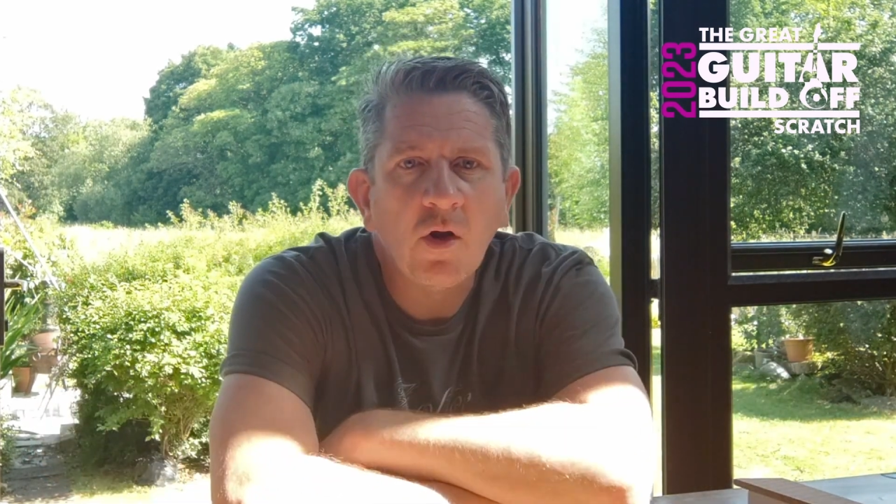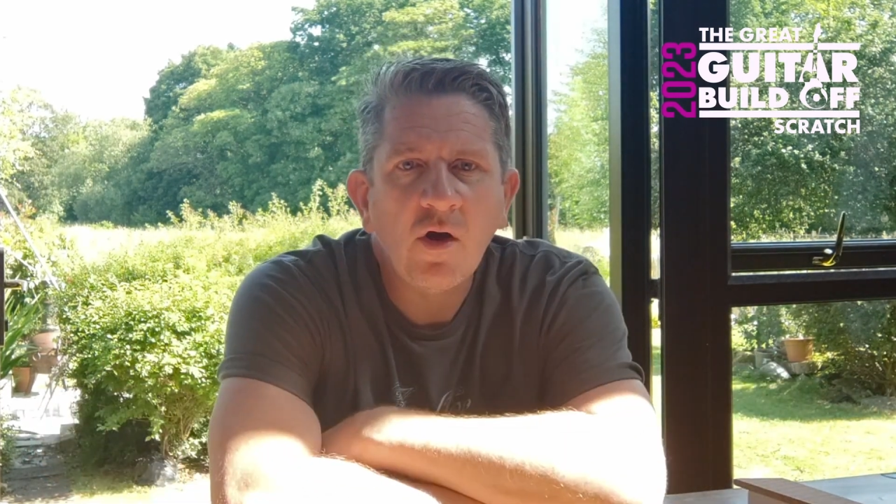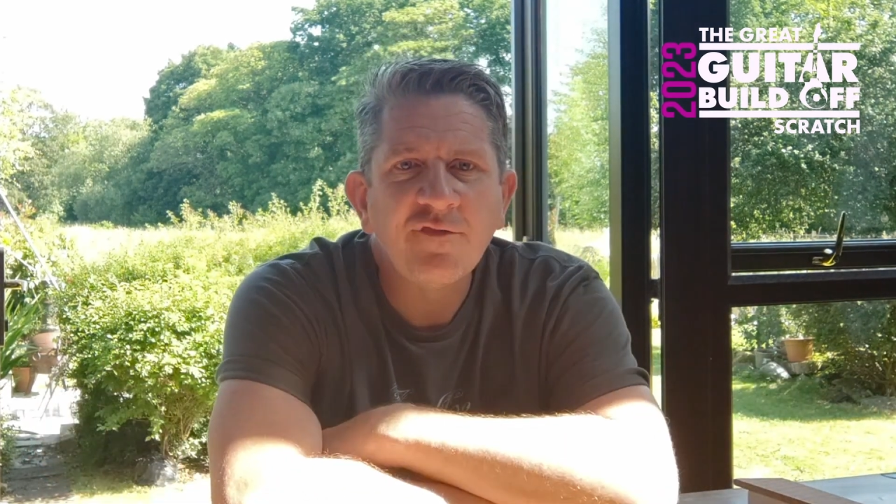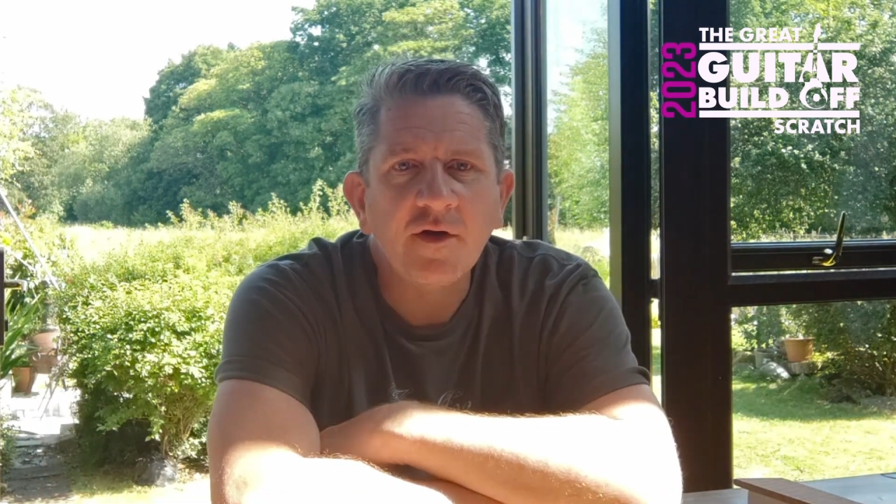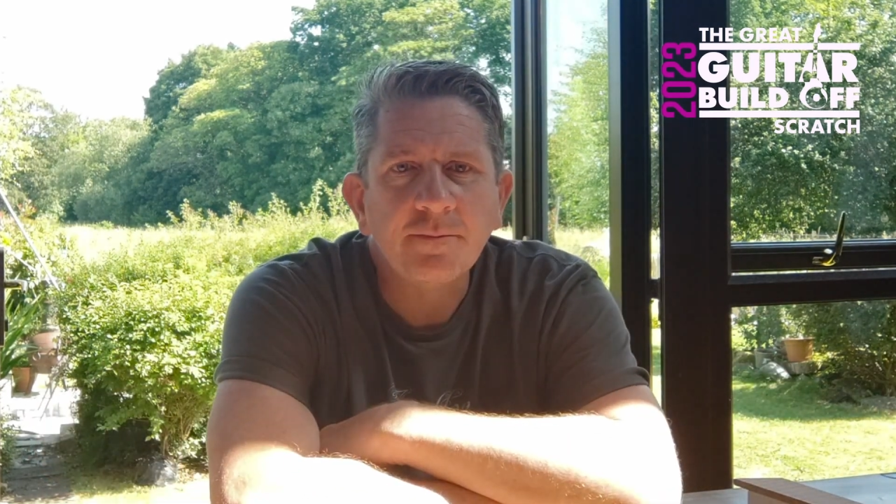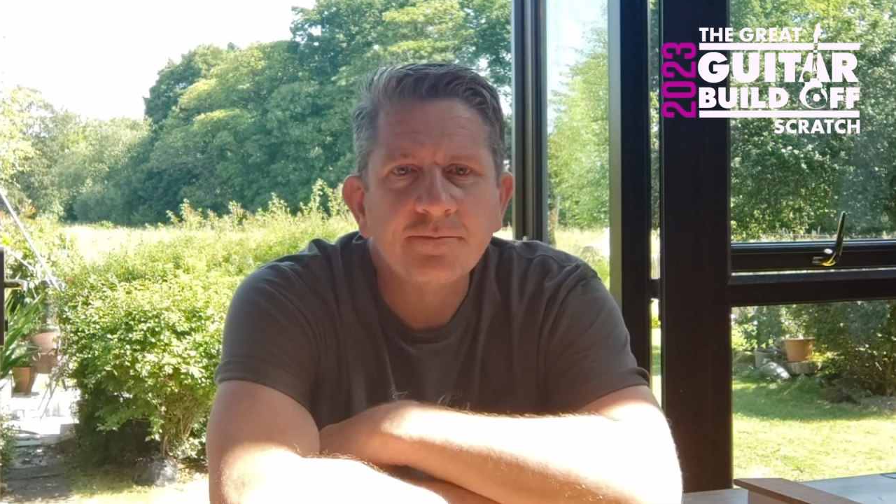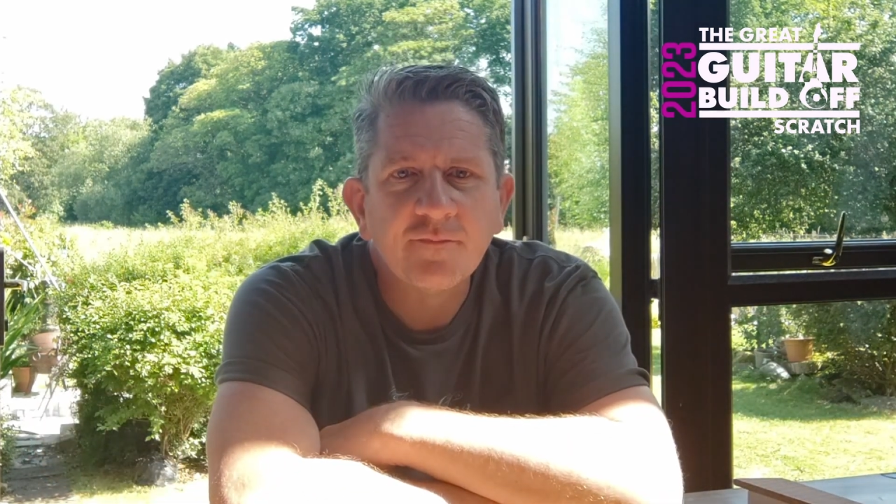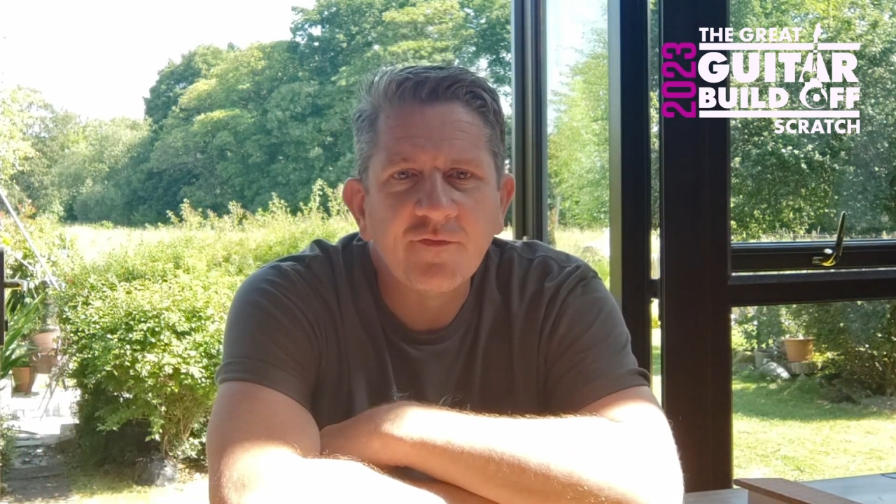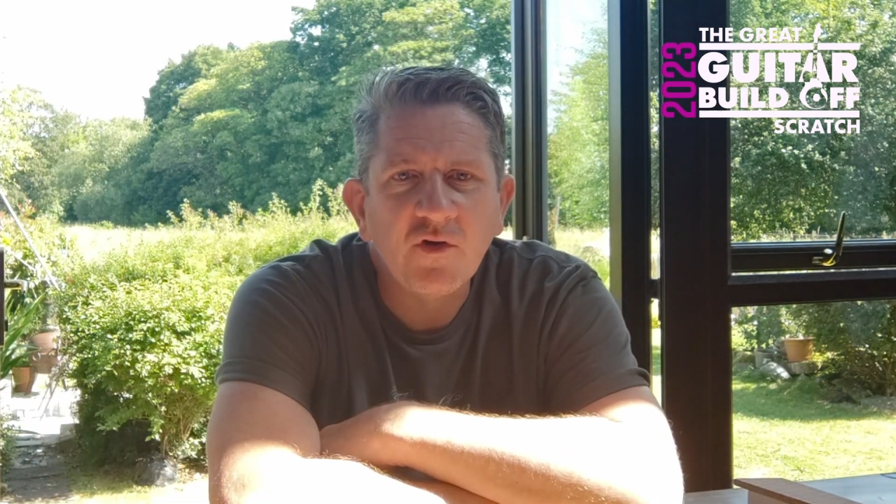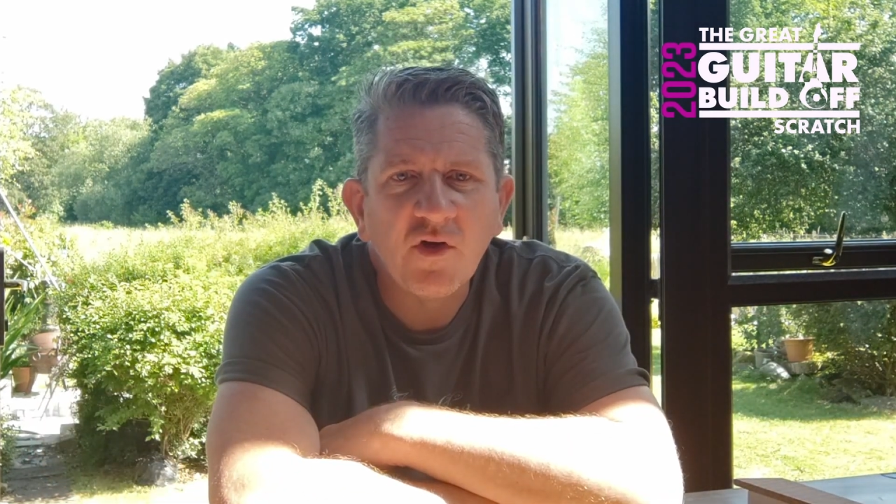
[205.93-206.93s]
offer
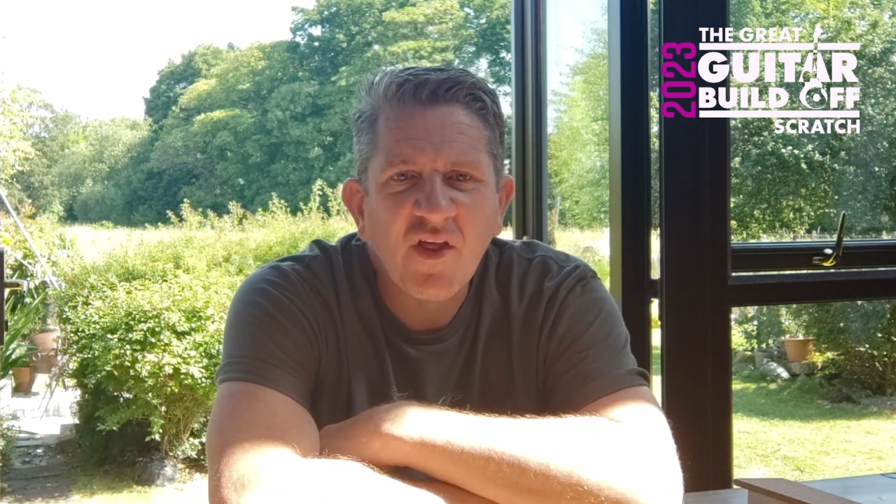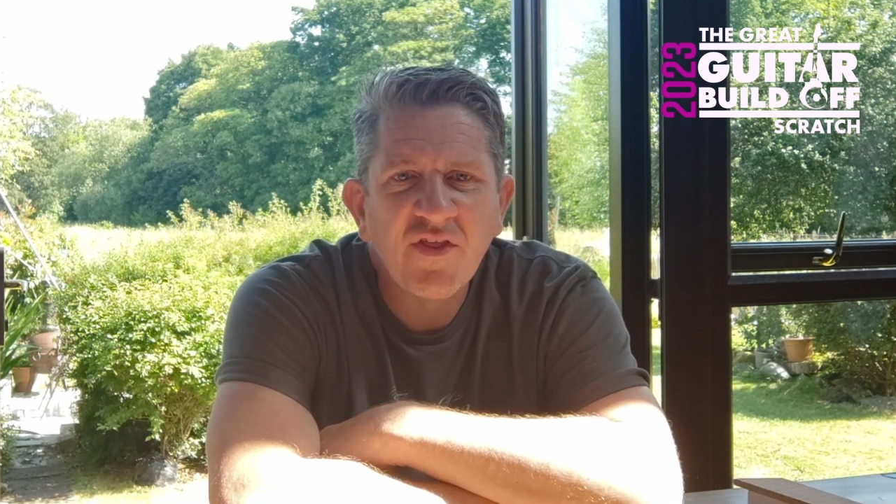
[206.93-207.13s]
for